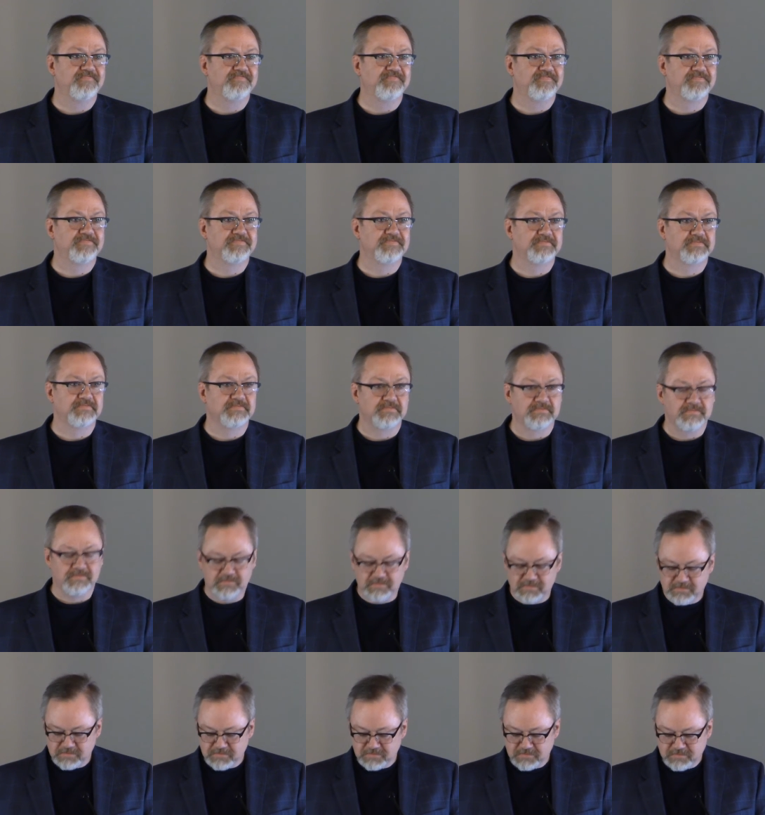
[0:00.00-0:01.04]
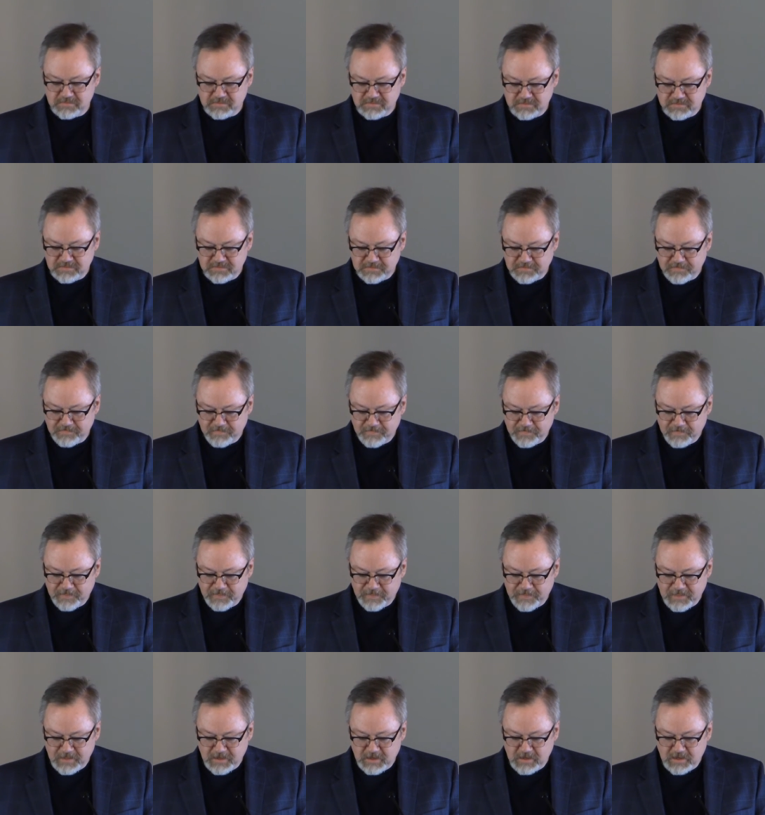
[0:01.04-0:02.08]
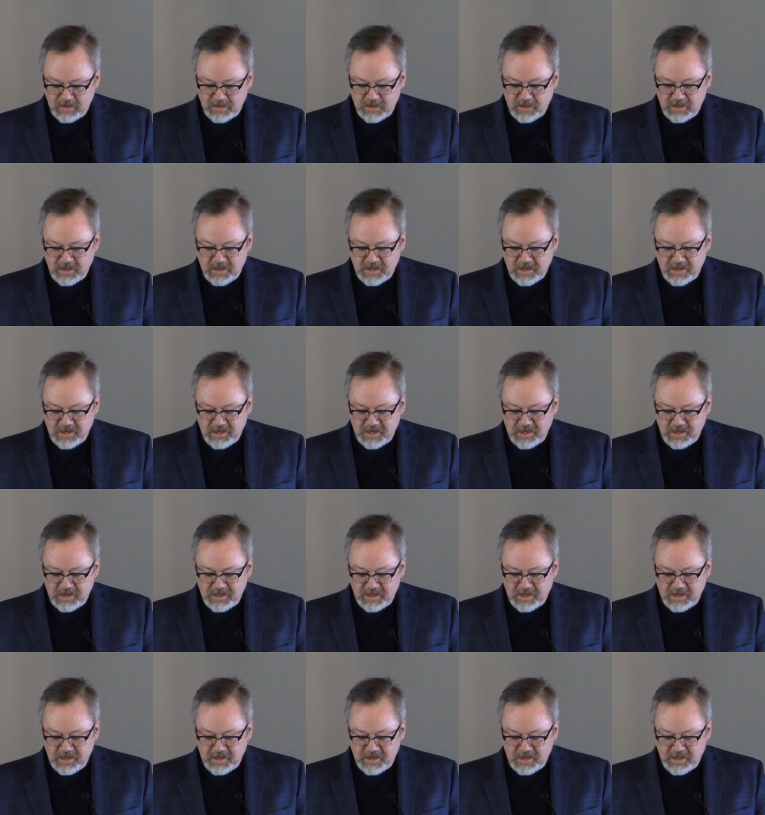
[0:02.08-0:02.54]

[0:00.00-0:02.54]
(silence)